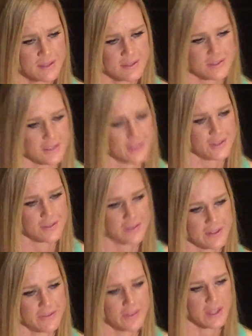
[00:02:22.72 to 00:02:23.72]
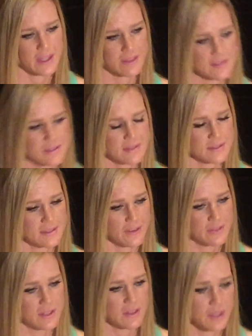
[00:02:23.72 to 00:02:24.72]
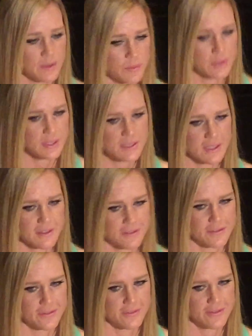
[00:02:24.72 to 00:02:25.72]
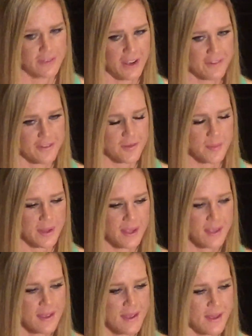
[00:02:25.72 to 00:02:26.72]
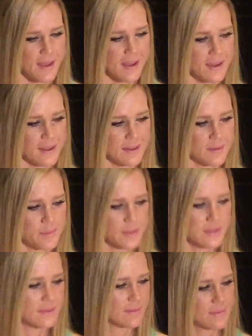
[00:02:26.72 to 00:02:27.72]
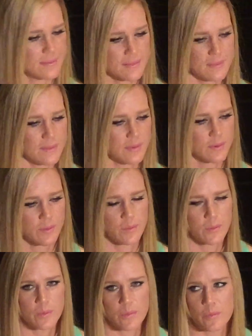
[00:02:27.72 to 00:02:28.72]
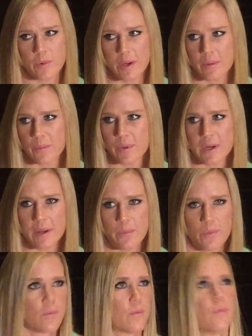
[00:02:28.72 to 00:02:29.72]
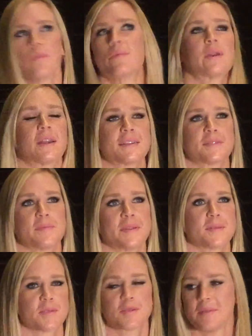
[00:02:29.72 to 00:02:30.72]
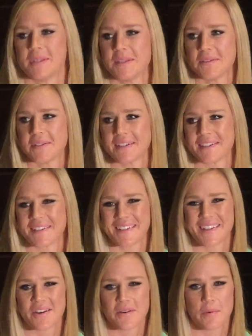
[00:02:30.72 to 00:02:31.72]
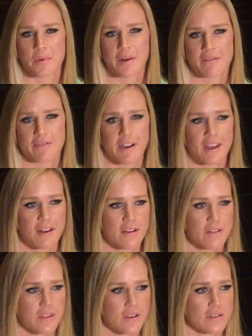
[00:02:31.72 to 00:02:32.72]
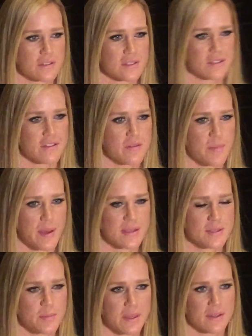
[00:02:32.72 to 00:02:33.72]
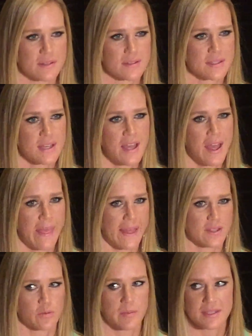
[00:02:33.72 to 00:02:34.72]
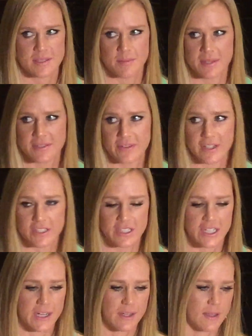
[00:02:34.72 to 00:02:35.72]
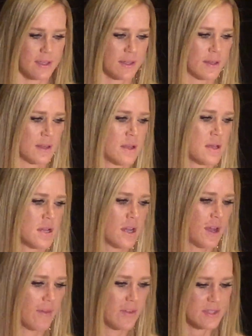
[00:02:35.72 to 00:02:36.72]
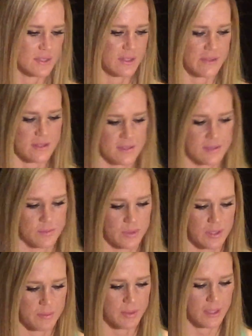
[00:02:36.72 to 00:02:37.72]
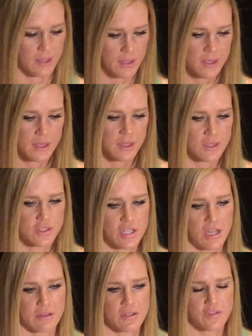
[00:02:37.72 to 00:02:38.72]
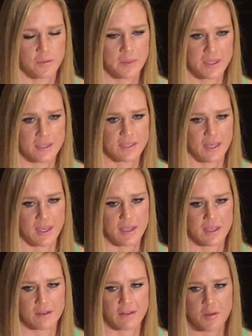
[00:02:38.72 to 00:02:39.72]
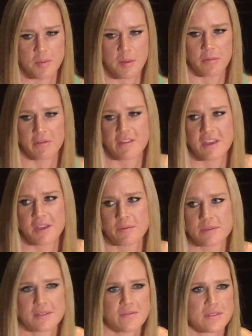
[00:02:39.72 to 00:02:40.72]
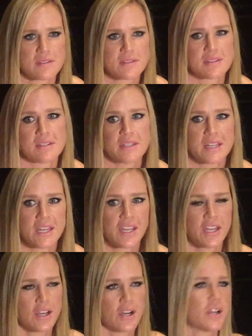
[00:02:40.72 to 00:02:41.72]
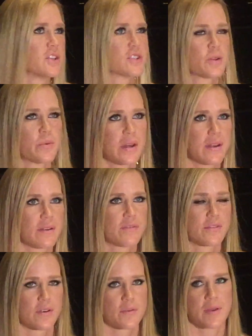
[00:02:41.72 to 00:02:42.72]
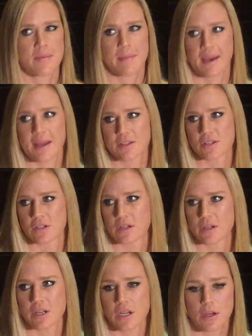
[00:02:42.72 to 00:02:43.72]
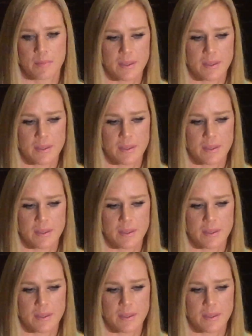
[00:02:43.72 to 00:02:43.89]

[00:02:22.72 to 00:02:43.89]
So I feel like this is definitely a really tough fight for me. But what else am I supposed to be doing here? You know, I want to fight all the girls that are the best, because that's what makes the best victory. And obviously, this is a really big challenge for me to take. And a lot of people think it was even silly. Oh, you should have waited for a rematch, or you know.